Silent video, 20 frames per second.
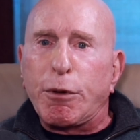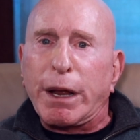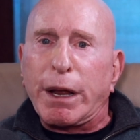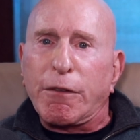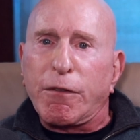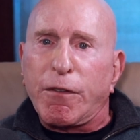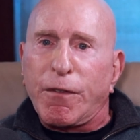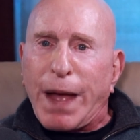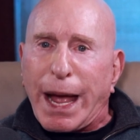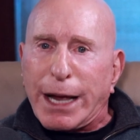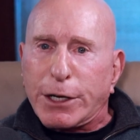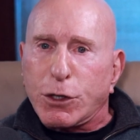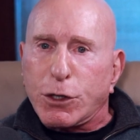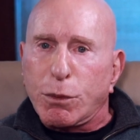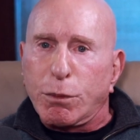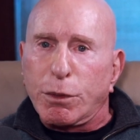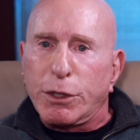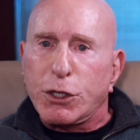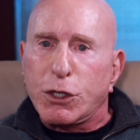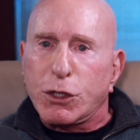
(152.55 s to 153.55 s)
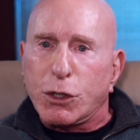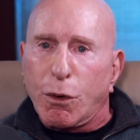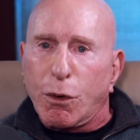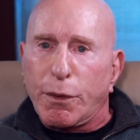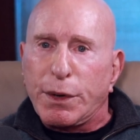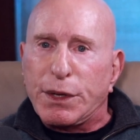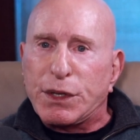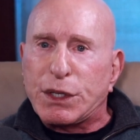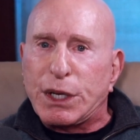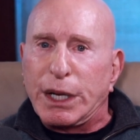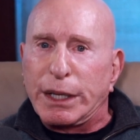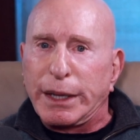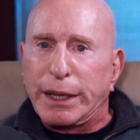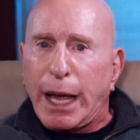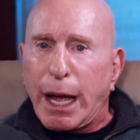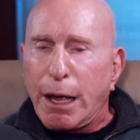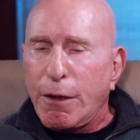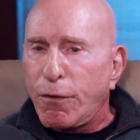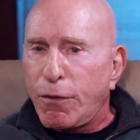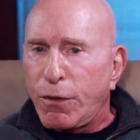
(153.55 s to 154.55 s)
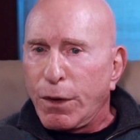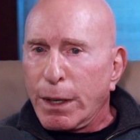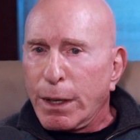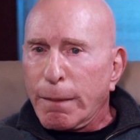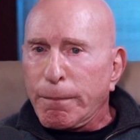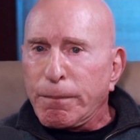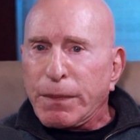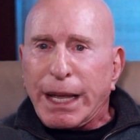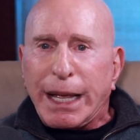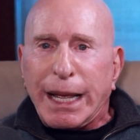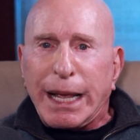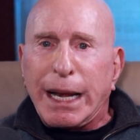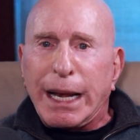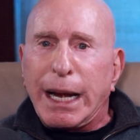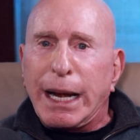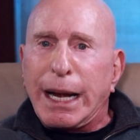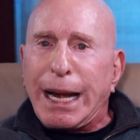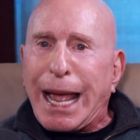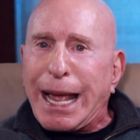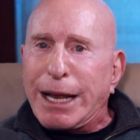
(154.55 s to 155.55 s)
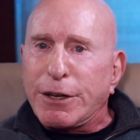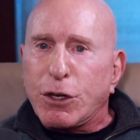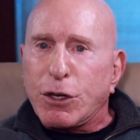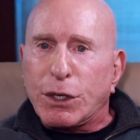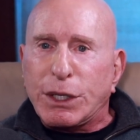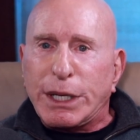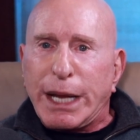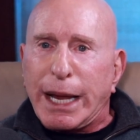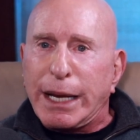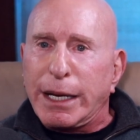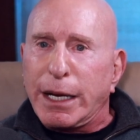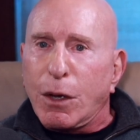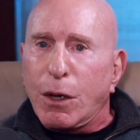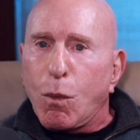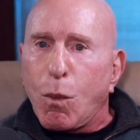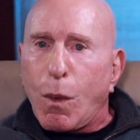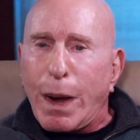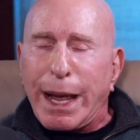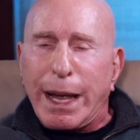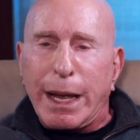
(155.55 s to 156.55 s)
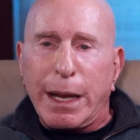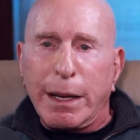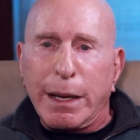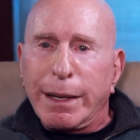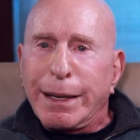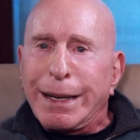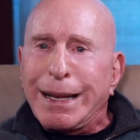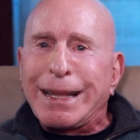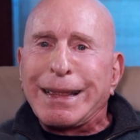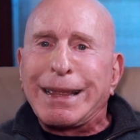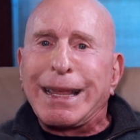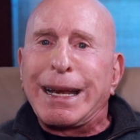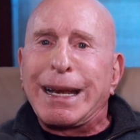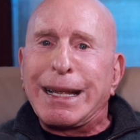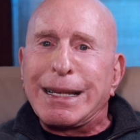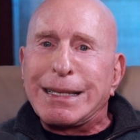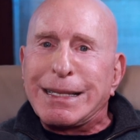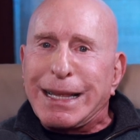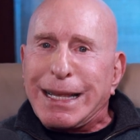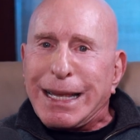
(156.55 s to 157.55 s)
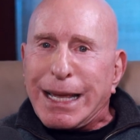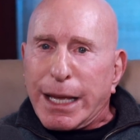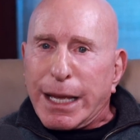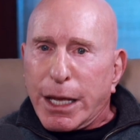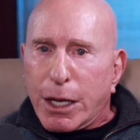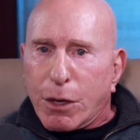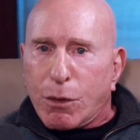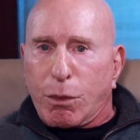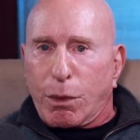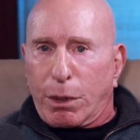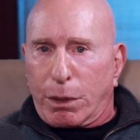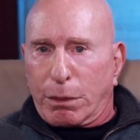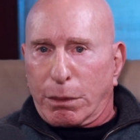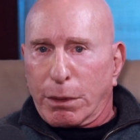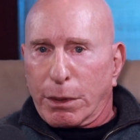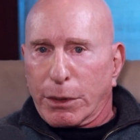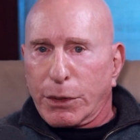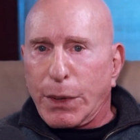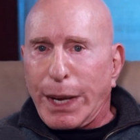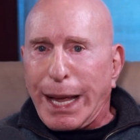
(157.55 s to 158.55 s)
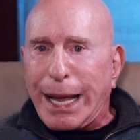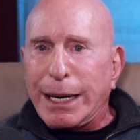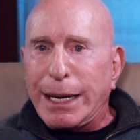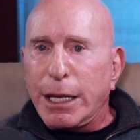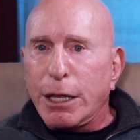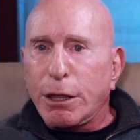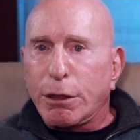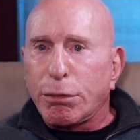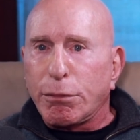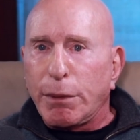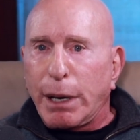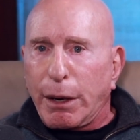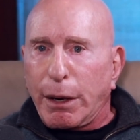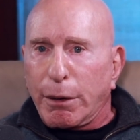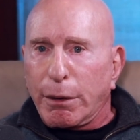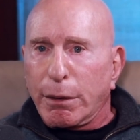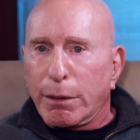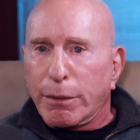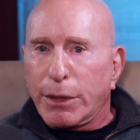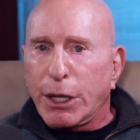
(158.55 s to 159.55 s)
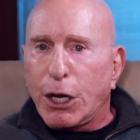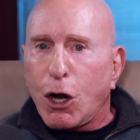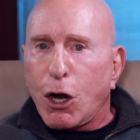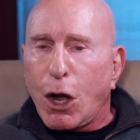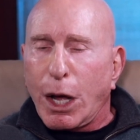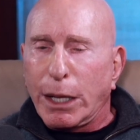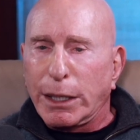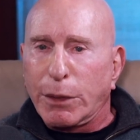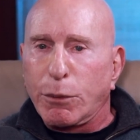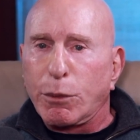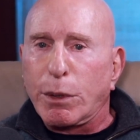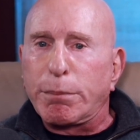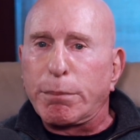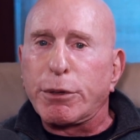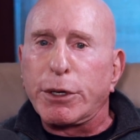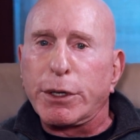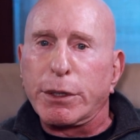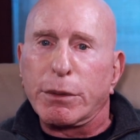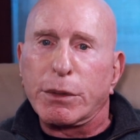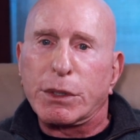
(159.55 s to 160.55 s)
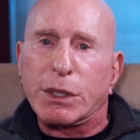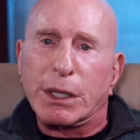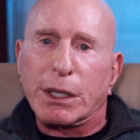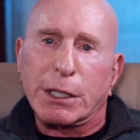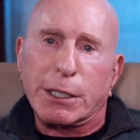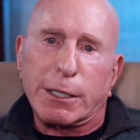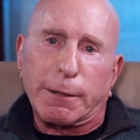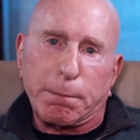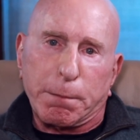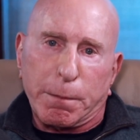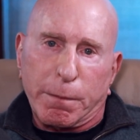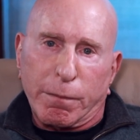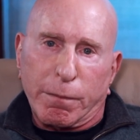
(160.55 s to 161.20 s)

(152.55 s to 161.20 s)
bring factual stories to life in an entertaining way that is the equal to any thriller that Hollywood produces.